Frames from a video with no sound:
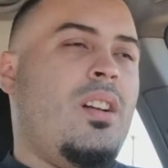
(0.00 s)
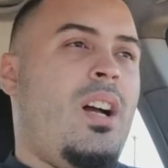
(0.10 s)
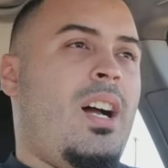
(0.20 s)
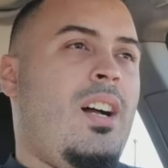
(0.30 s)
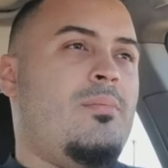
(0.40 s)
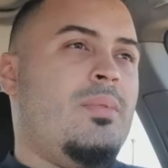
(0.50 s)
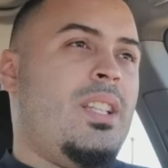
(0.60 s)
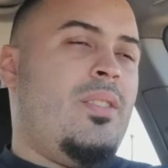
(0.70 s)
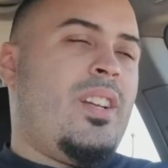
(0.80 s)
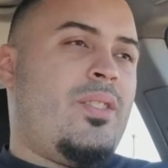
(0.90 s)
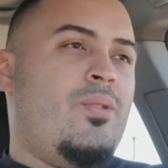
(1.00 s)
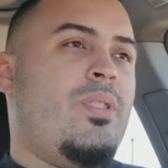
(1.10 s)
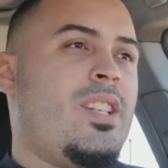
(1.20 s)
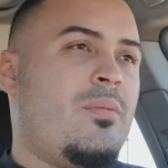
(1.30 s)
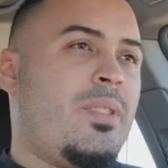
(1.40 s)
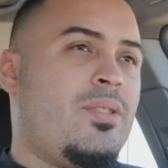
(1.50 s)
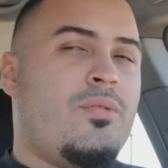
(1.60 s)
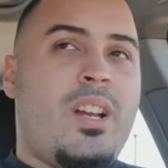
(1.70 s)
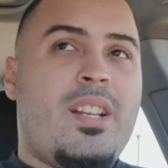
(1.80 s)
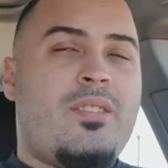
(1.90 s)
Then you got 2 range and +2
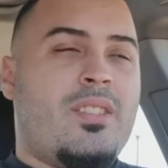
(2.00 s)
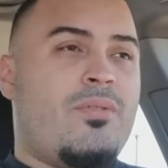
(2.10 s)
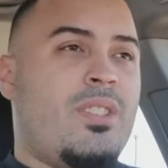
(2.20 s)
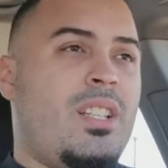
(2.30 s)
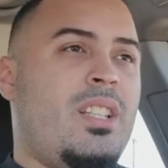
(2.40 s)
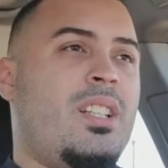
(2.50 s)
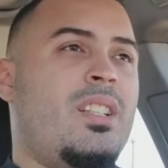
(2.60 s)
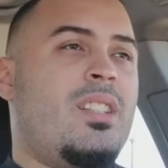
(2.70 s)
range, so this is really good.